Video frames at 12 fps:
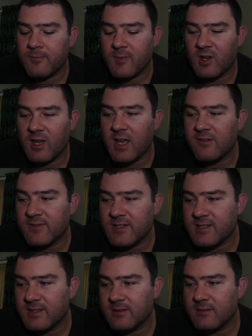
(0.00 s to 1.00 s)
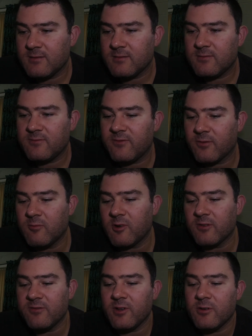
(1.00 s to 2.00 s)
I have, from what
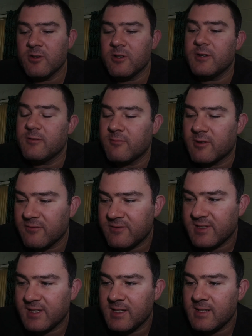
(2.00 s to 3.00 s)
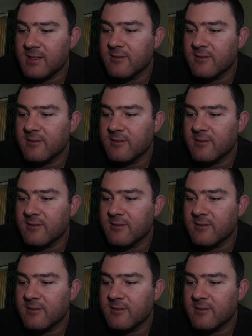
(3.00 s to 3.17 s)
I've heard and what I've seen,